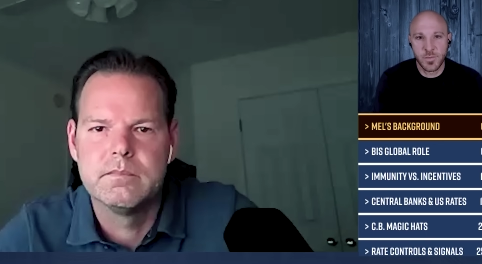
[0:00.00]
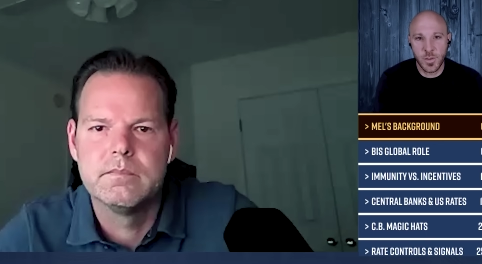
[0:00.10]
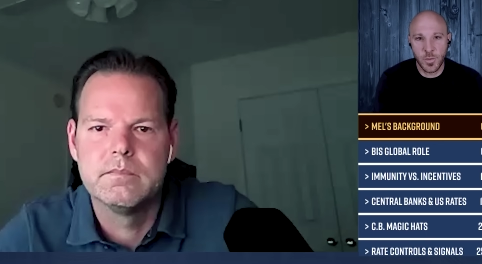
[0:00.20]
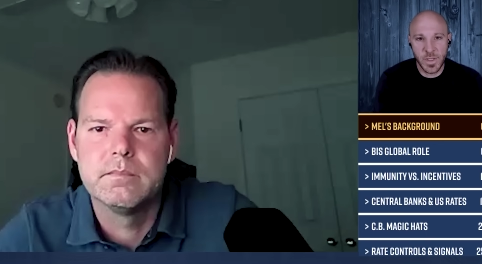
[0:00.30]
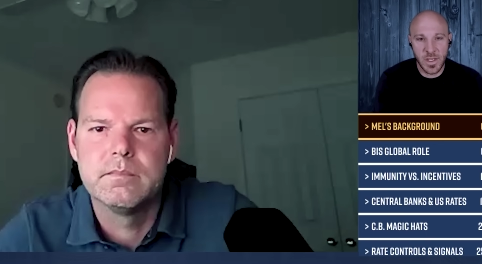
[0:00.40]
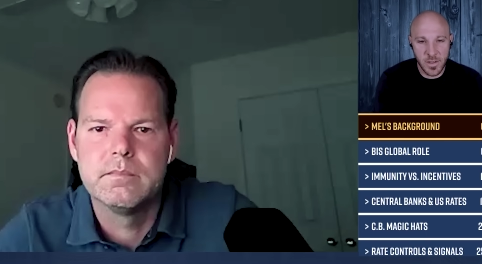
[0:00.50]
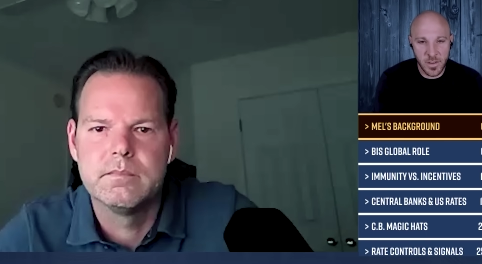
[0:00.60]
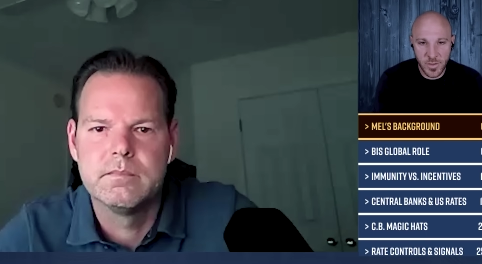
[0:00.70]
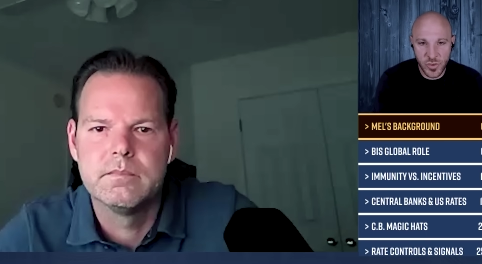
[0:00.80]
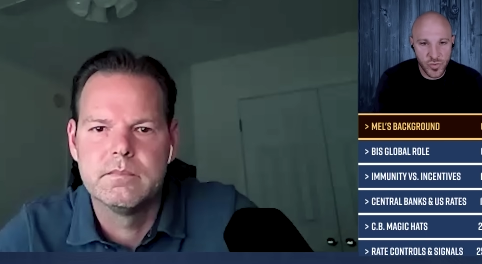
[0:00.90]
Speaker 1: you know, being
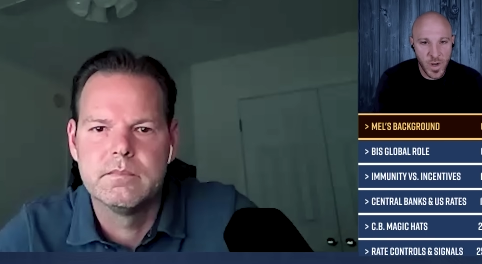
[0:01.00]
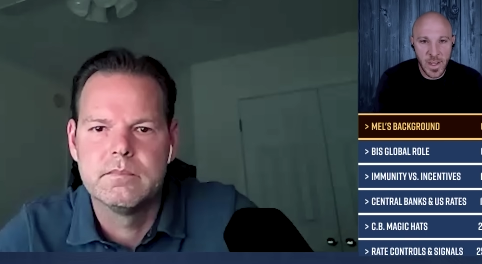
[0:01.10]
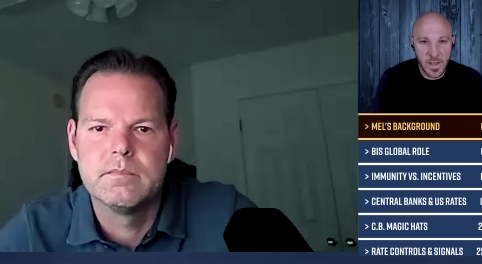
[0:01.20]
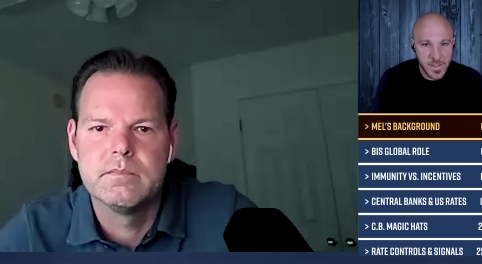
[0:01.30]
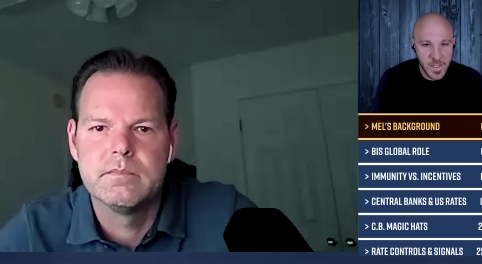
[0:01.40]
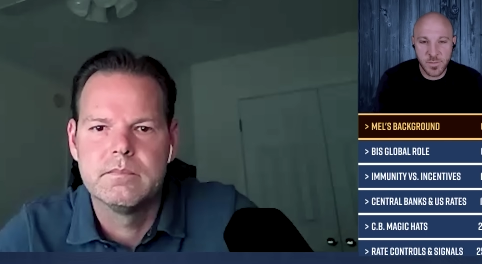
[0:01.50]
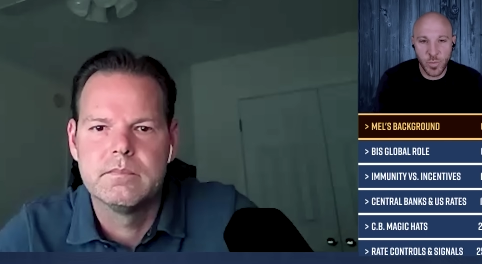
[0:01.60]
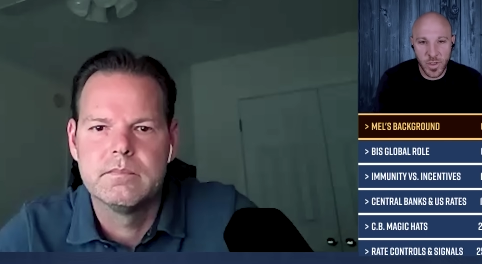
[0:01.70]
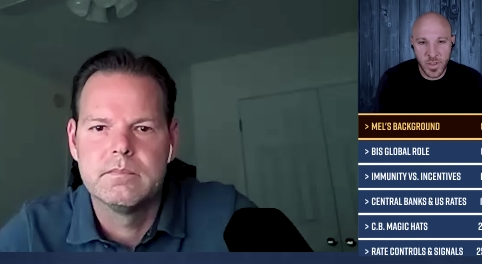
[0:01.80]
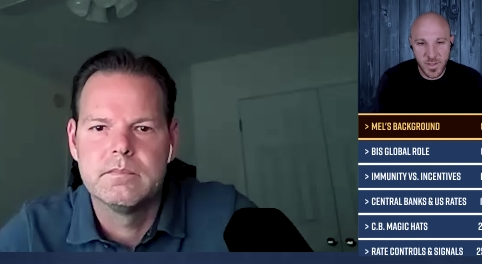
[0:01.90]
a dry
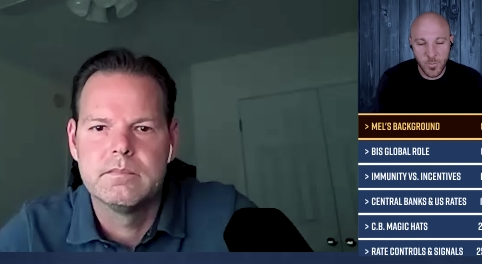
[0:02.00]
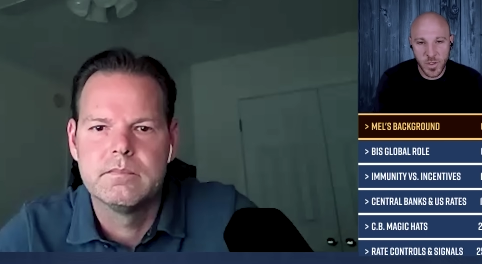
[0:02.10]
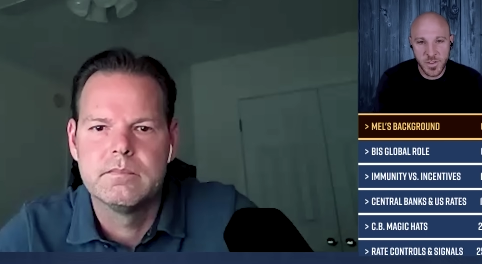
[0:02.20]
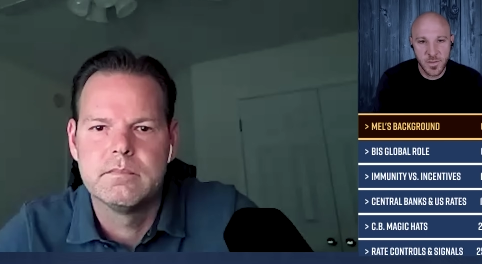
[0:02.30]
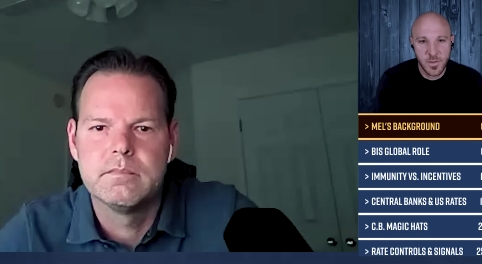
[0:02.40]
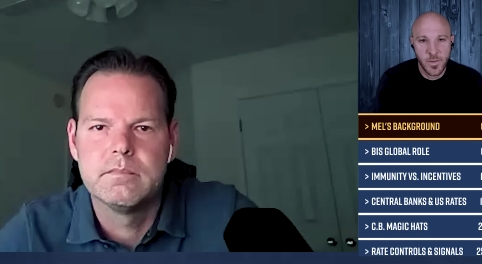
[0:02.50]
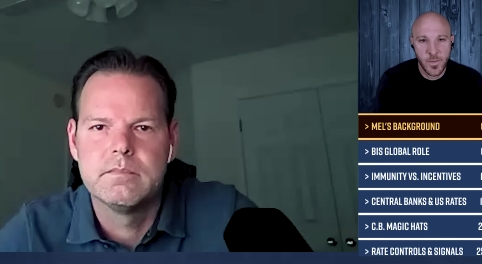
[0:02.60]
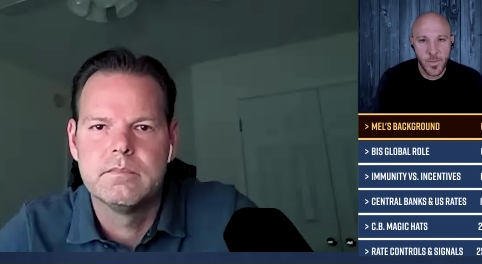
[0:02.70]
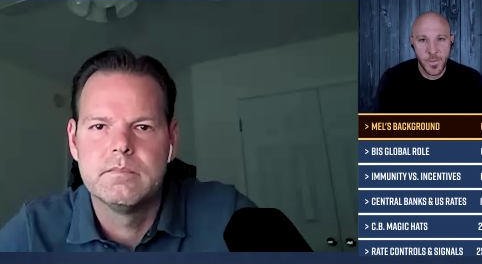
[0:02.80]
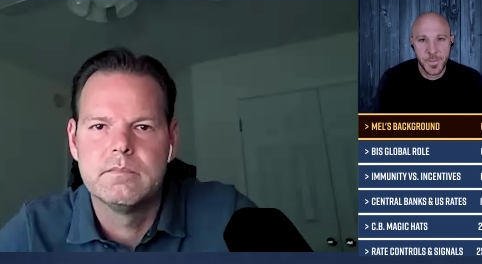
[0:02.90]
textbook in some ways?
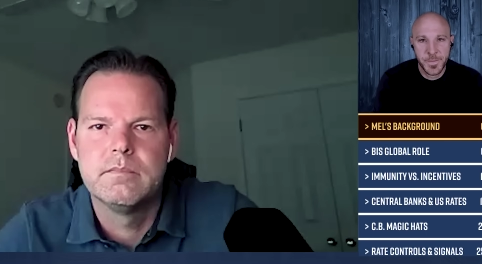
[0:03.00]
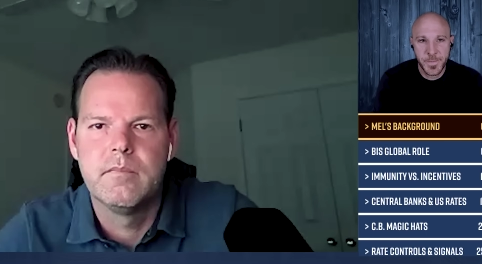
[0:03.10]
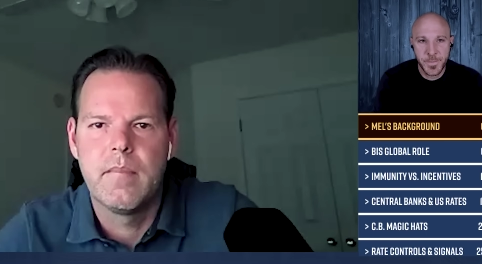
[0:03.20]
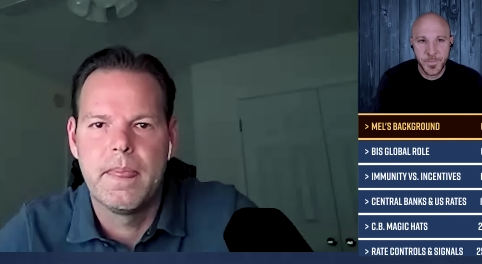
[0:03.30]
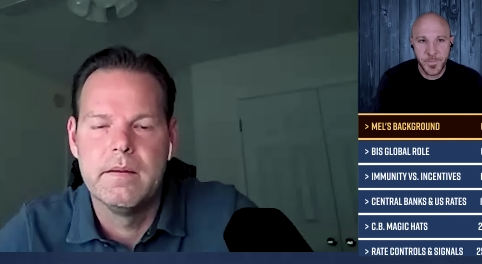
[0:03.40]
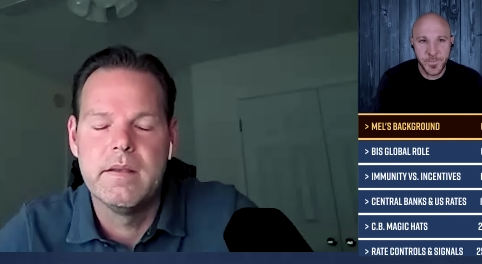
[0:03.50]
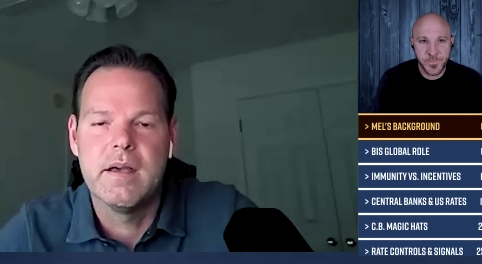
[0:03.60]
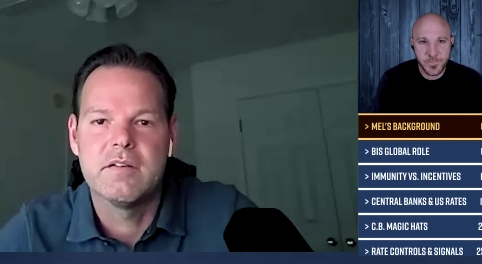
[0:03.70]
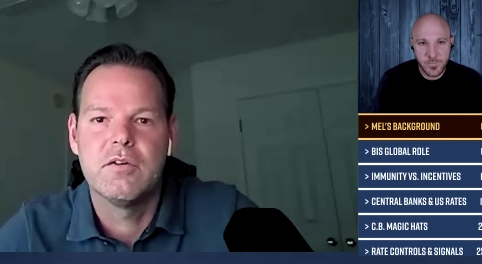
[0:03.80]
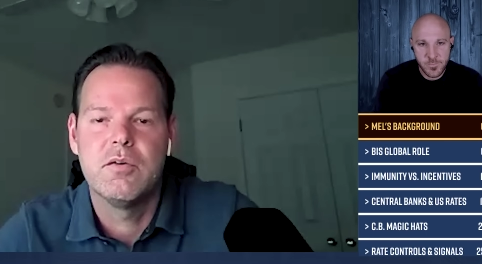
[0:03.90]

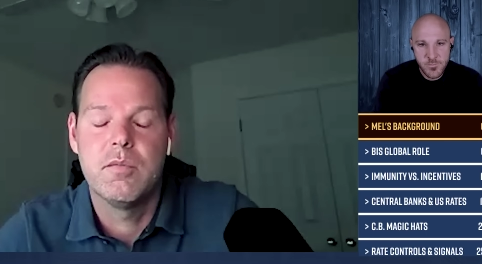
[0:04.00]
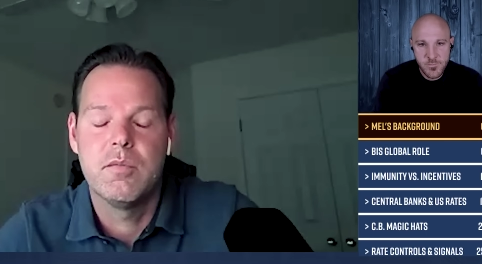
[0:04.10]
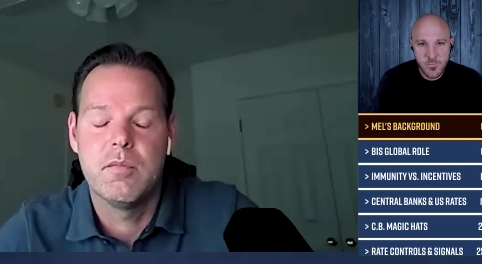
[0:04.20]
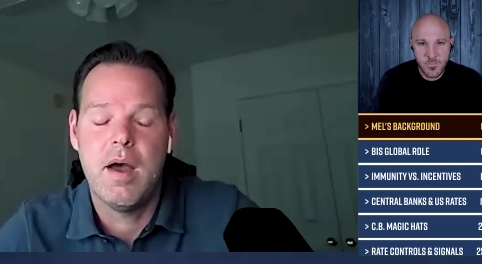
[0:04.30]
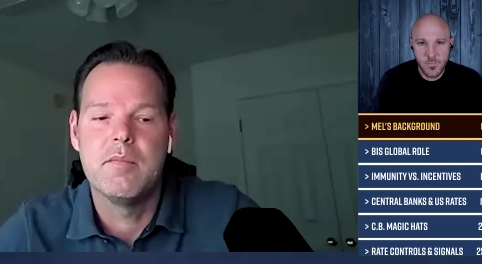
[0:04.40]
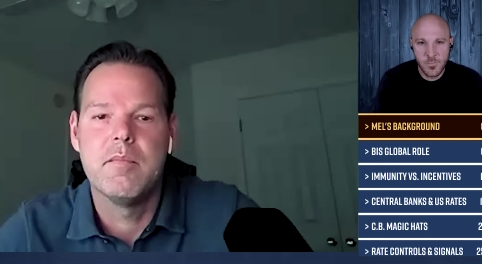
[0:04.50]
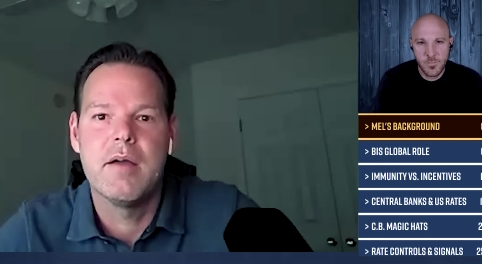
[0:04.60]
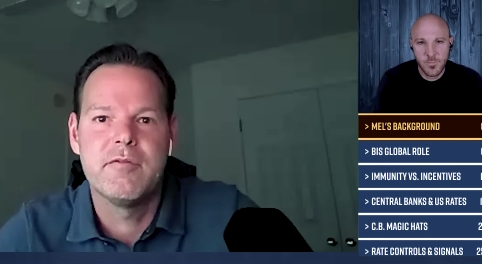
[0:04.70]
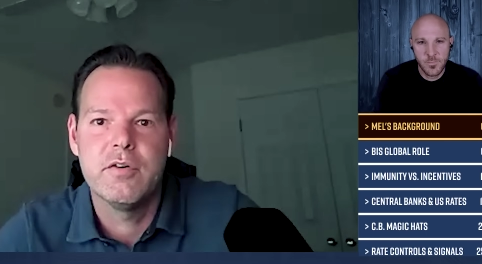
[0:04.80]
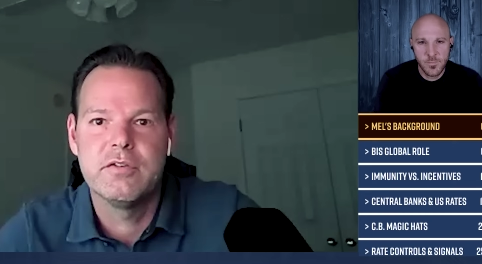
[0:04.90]
Speaker 2: Yeah. So I, my
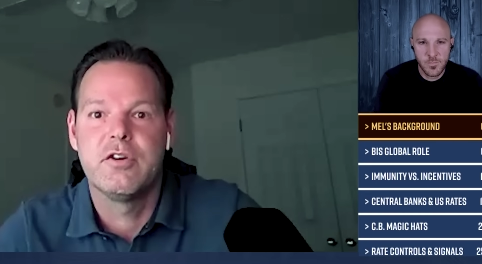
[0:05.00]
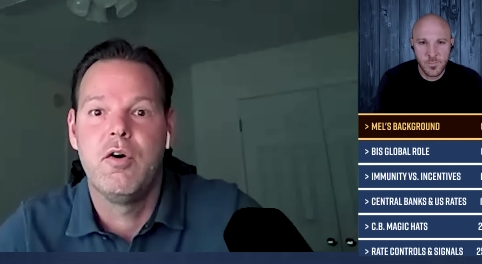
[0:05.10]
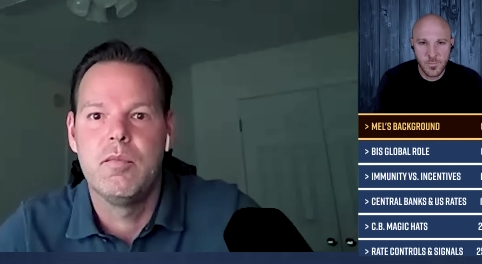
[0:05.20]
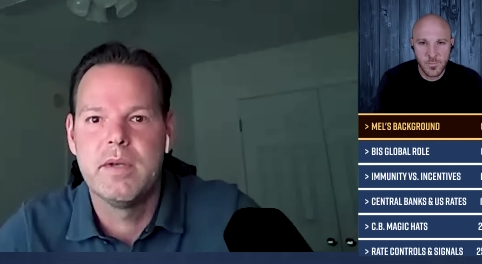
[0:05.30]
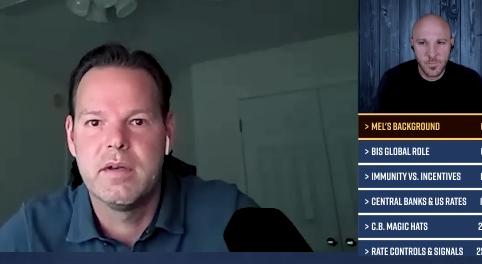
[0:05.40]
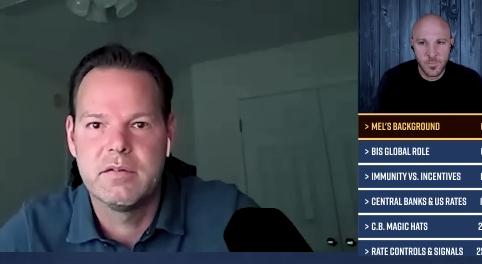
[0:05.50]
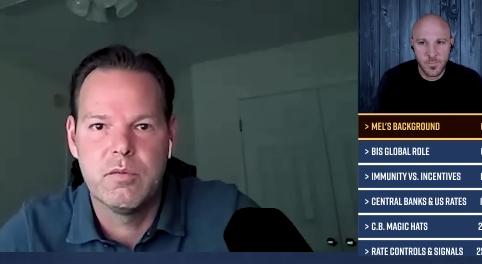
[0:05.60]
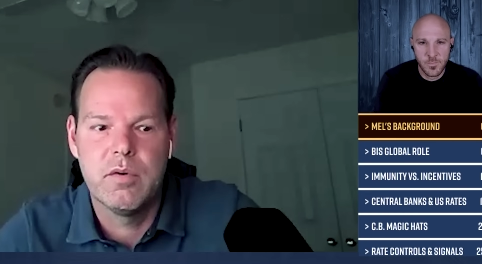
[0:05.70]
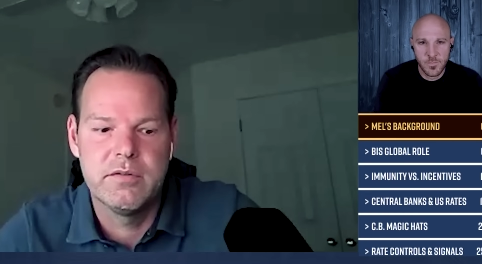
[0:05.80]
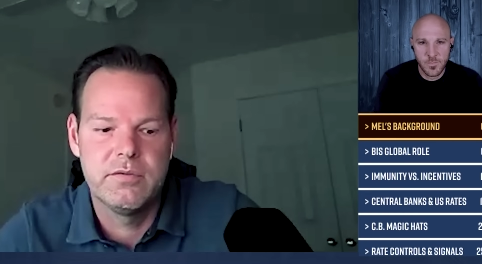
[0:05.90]
first goal, because it
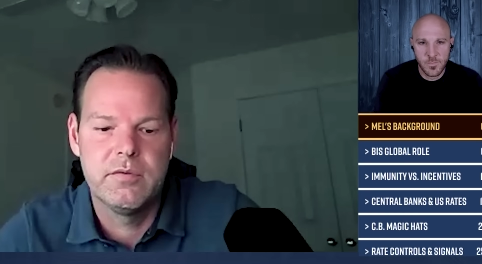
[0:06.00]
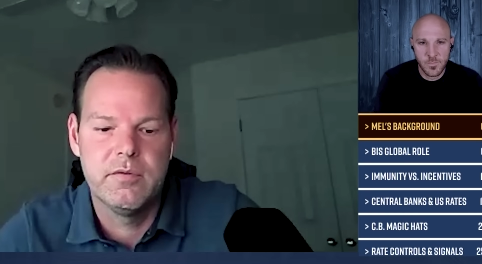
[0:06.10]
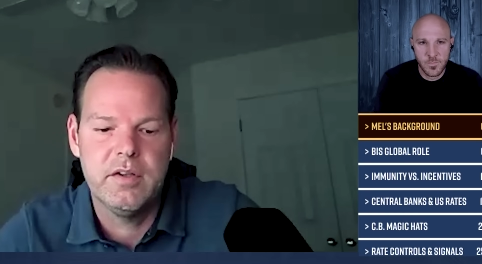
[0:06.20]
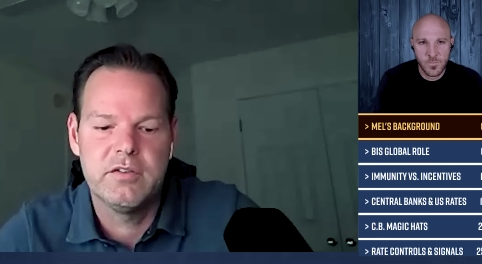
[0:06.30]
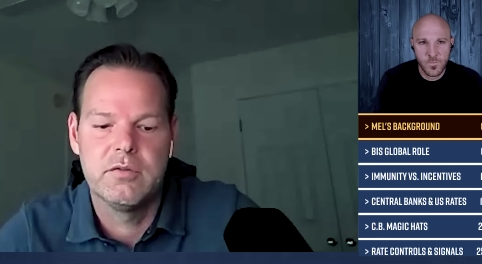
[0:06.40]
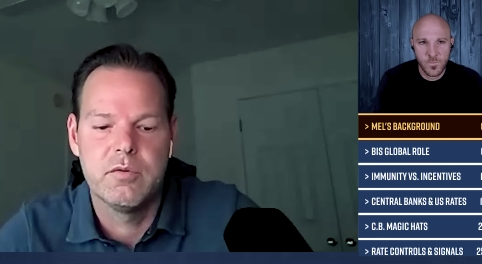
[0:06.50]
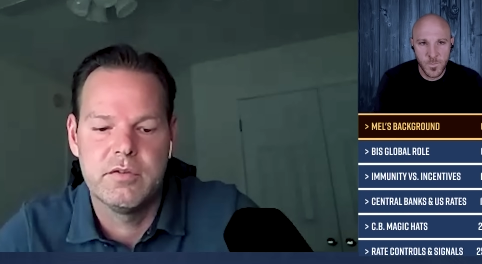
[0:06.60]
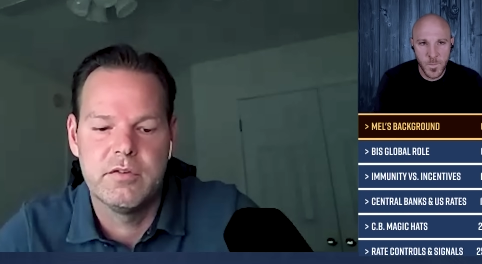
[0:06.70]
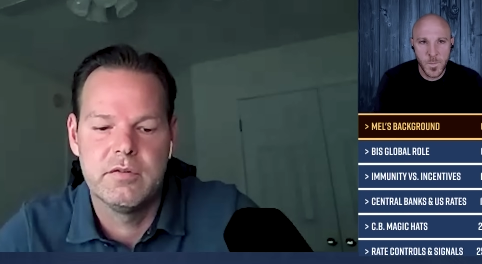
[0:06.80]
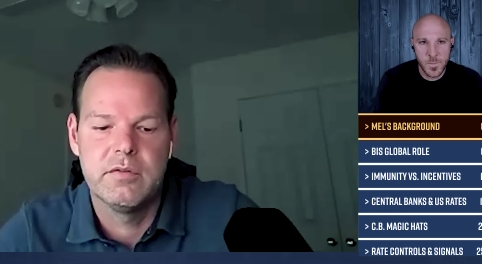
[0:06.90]
was fiction,
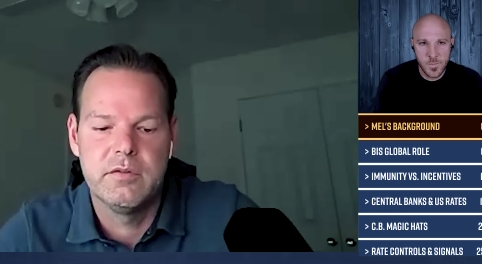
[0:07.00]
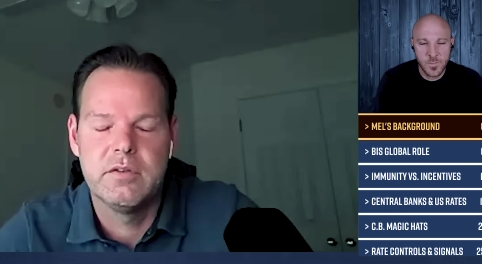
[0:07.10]
was to